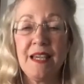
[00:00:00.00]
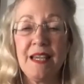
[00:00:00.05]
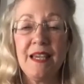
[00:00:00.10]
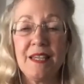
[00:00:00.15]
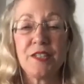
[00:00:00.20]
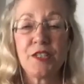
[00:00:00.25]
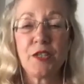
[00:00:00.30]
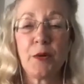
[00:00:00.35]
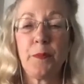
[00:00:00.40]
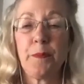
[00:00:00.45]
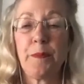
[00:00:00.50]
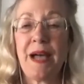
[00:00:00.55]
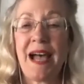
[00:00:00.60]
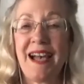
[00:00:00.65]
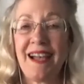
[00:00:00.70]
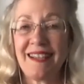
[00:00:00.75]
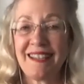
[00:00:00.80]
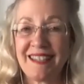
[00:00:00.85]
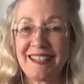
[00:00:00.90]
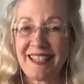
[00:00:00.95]
So
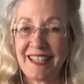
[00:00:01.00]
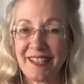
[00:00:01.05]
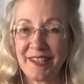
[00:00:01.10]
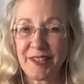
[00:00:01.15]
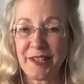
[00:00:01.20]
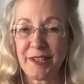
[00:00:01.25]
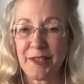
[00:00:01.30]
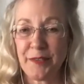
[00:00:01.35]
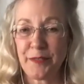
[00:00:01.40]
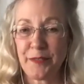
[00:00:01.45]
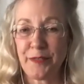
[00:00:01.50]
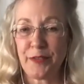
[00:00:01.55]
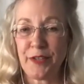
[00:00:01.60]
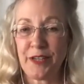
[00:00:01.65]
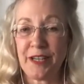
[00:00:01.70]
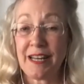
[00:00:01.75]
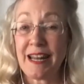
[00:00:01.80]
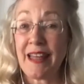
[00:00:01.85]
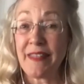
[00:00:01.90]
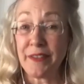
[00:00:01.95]
back here for
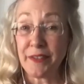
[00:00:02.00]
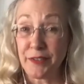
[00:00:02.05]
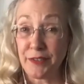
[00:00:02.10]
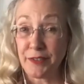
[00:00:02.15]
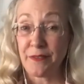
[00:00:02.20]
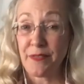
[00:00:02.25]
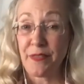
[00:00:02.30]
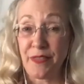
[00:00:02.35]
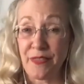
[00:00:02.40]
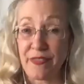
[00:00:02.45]
another